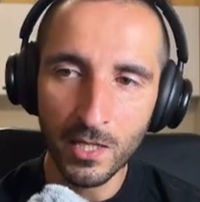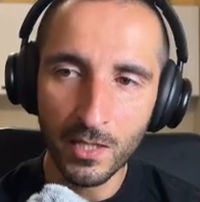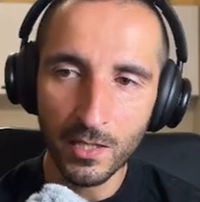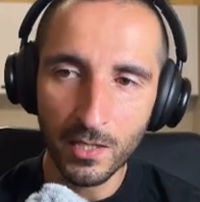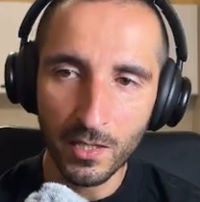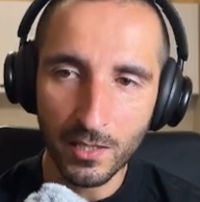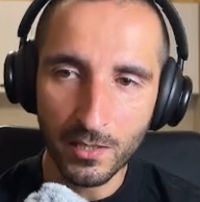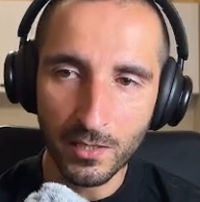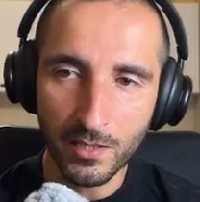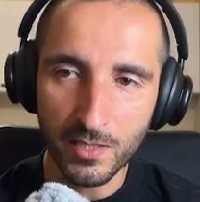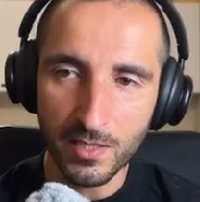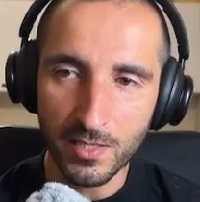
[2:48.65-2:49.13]

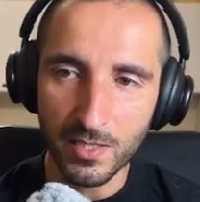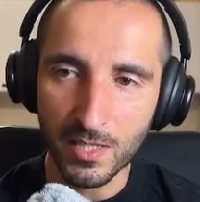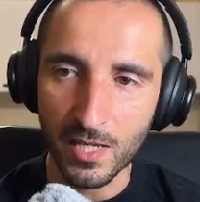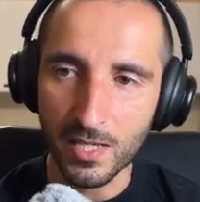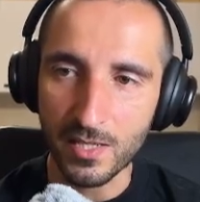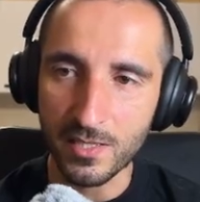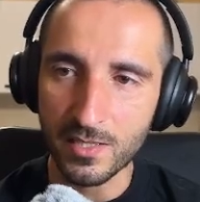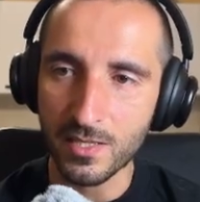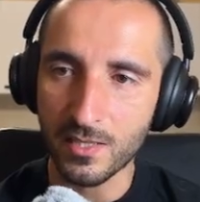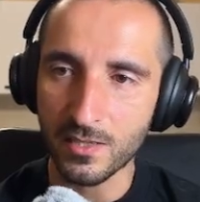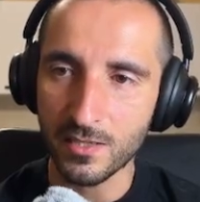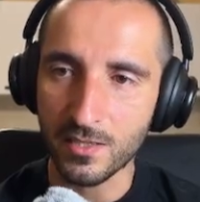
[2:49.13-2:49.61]
In this
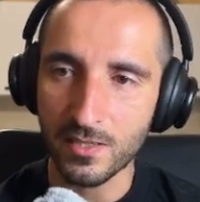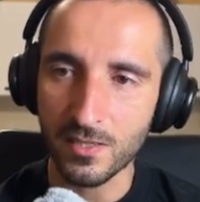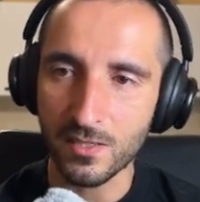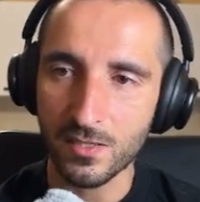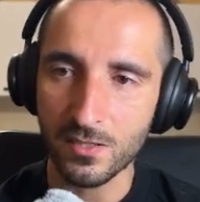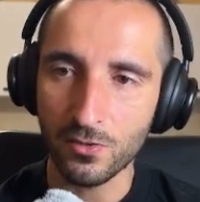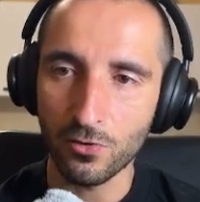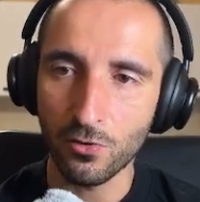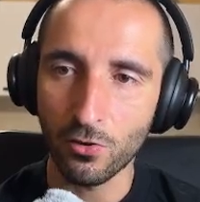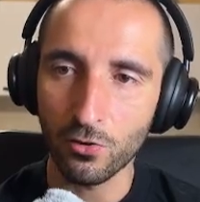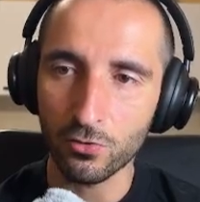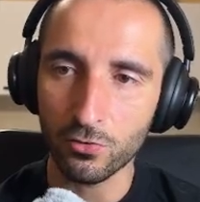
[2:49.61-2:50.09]
case, this is
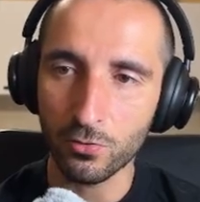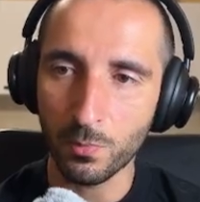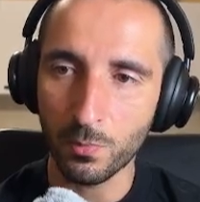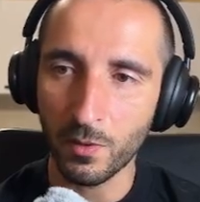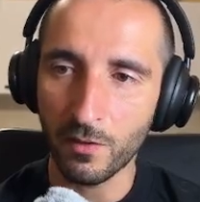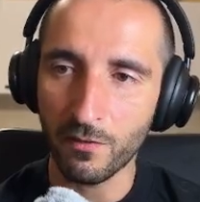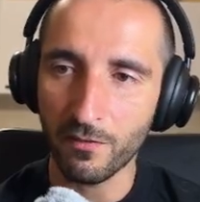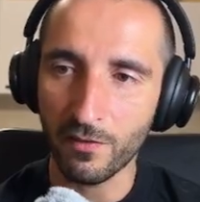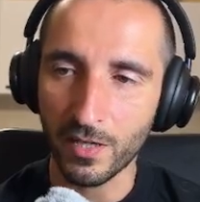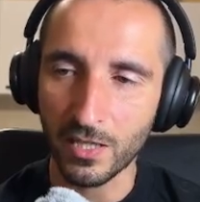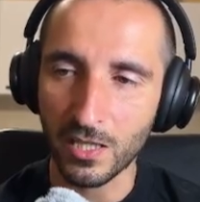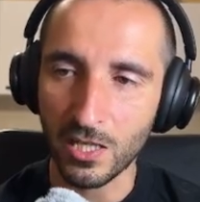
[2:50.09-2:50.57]
going to be
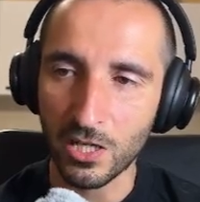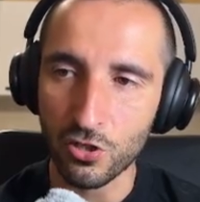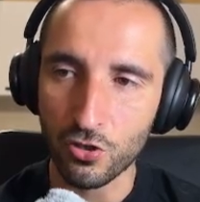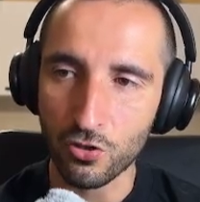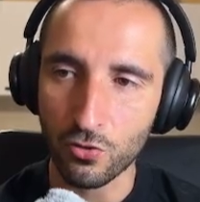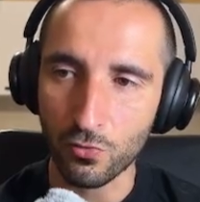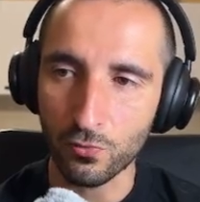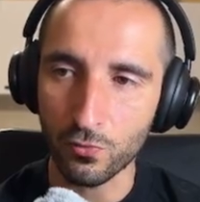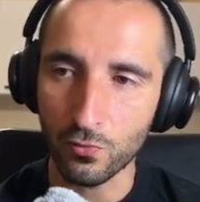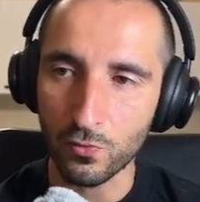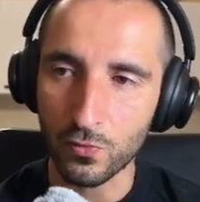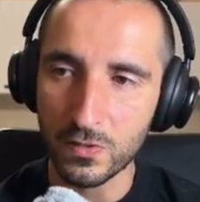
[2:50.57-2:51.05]

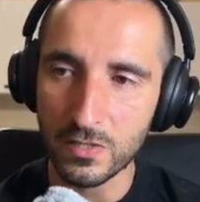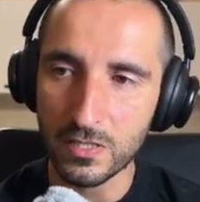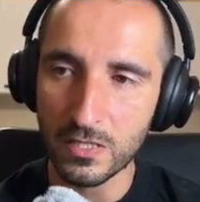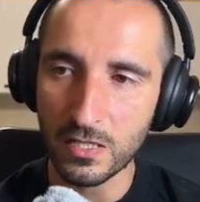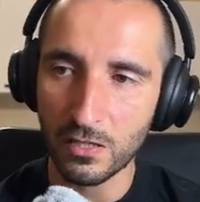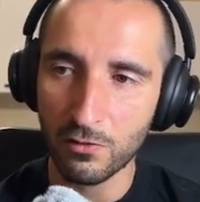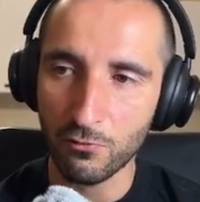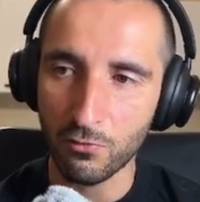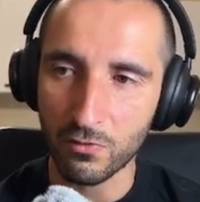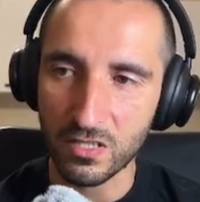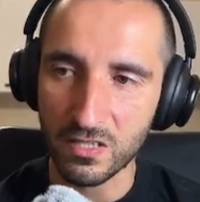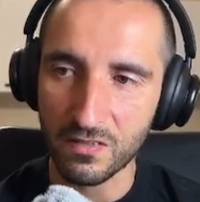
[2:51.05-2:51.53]
financial news
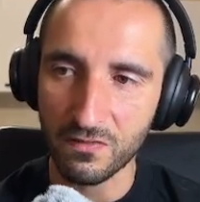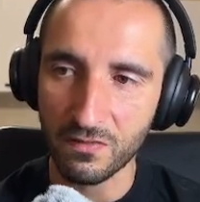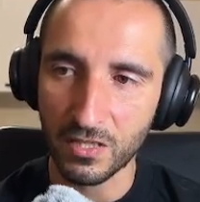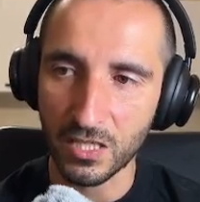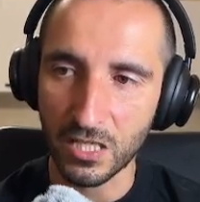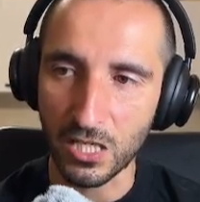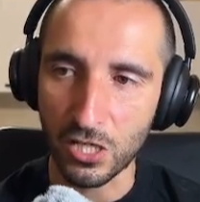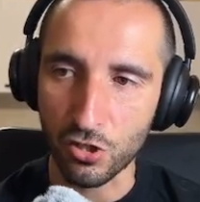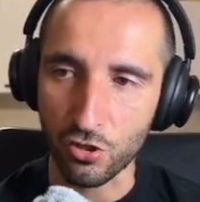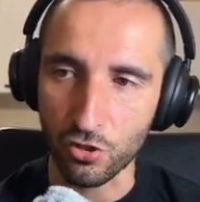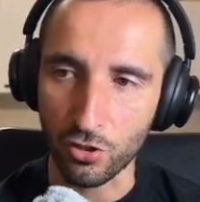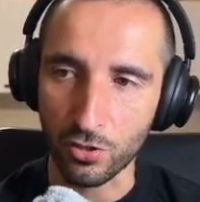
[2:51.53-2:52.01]

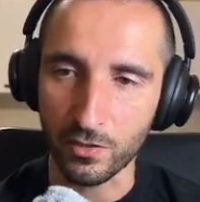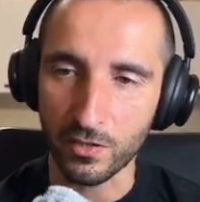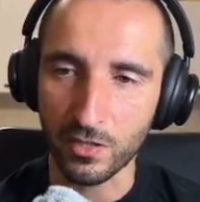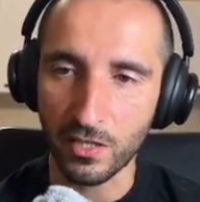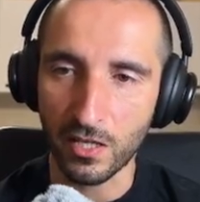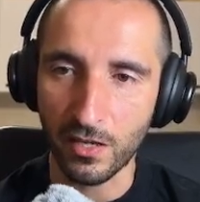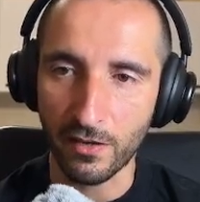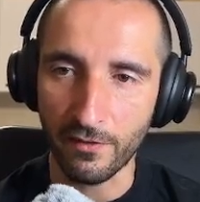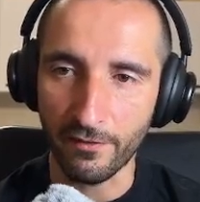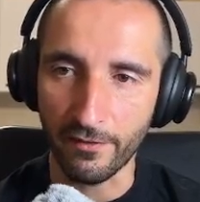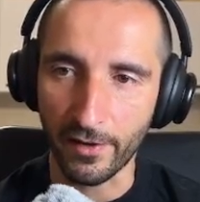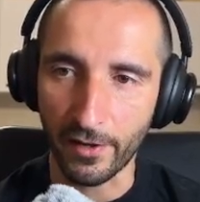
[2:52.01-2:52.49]
classification
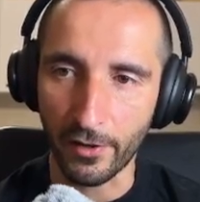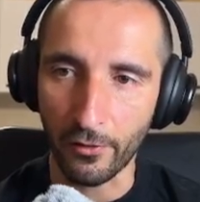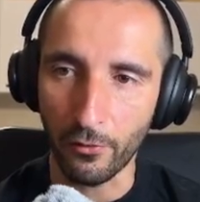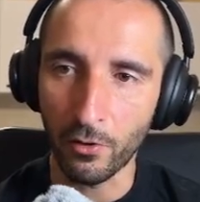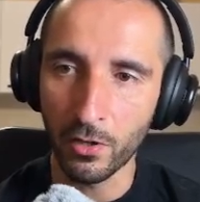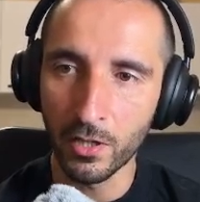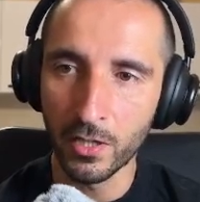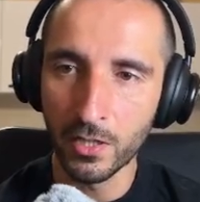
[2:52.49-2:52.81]
eval.